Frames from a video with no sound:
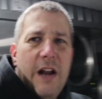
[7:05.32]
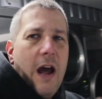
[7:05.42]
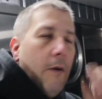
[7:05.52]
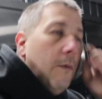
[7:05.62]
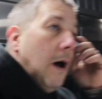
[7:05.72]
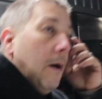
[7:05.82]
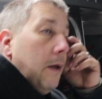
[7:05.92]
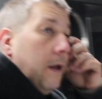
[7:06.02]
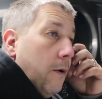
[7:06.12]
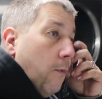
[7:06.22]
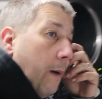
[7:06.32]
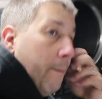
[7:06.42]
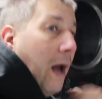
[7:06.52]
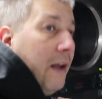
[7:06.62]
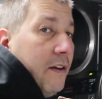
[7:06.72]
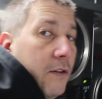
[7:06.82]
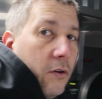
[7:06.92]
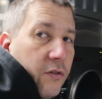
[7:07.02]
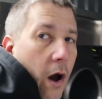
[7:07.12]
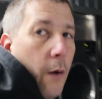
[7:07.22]
it out? Well, what my
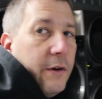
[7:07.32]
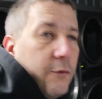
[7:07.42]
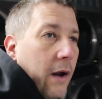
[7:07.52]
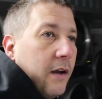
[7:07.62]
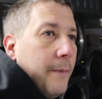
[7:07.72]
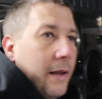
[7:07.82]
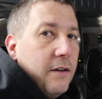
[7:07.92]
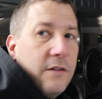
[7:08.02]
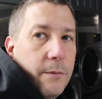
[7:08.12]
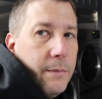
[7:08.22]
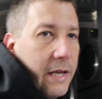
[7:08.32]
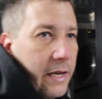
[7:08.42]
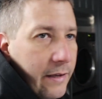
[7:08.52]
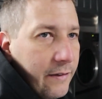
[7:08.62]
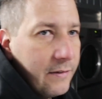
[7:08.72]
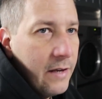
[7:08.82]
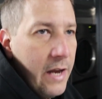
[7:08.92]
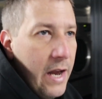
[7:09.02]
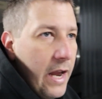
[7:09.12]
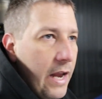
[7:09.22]
dealers always recommended to me is,
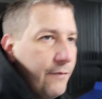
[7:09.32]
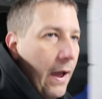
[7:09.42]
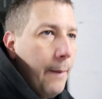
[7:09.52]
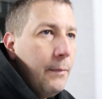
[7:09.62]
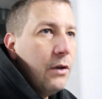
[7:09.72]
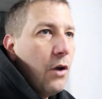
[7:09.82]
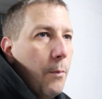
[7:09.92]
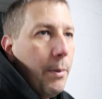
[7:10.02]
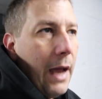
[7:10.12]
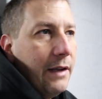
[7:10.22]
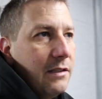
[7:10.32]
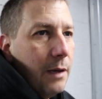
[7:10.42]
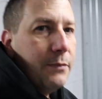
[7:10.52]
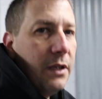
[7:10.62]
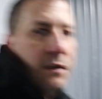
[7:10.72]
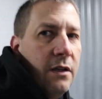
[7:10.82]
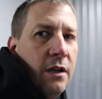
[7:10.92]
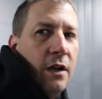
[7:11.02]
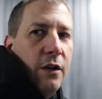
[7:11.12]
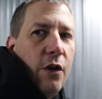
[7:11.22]
if I'm going to go buy something,
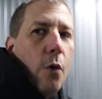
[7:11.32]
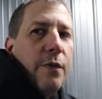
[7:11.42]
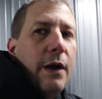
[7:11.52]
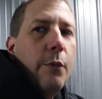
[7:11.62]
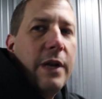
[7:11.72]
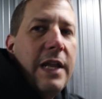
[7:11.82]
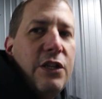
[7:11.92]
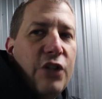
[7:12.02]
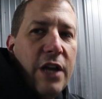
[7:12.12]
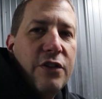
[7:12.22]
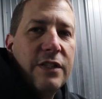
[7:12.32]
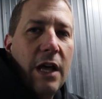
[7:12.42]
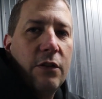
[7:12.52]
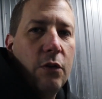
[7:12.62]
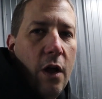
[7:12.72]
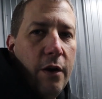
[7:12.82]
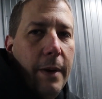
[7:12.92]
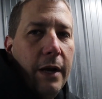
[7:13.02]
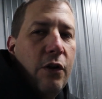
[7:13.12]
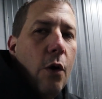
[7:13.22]
go there when he changes out the
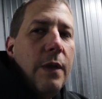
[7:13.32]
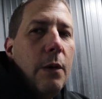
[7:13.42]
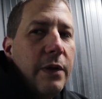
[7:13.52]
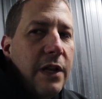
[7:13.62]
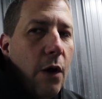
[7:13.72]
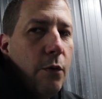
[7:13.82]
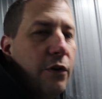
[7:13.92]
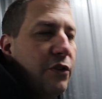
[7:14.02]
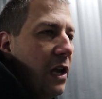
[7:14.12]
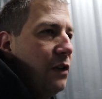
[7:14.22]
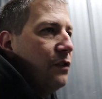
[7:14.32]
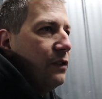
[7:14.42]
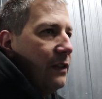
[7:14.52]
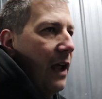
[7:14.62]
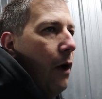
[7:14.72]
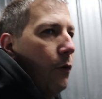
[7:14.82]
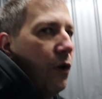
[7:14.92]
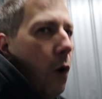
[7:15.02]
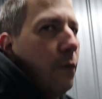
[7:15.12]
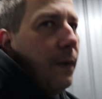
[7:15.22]
laundromat. Go there when the owner changes it out.
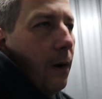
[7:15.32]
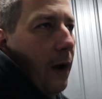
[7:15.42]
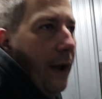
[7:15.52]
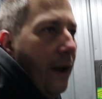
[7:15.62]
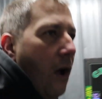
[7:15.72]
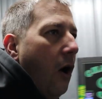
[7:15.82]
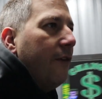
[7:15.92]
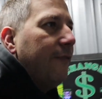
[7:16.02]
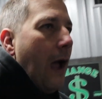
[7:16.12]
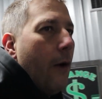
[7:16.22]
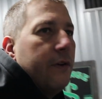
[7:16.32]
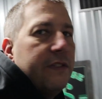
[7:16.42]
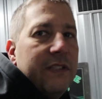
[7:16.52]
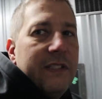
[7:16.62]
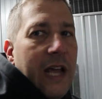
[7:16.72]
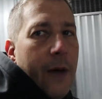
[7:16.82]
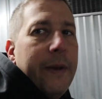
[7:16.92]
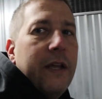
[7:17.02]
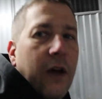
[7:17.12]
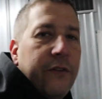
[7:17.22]
Go there on off hours and see how
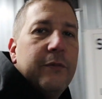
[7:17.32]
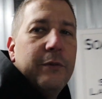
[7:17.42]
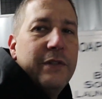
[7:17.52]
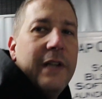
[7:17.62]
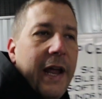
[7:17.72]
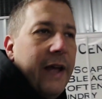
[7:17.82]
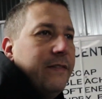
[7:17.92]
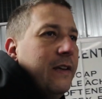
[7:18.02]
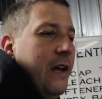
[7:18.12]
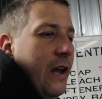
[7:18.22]
many customers it has.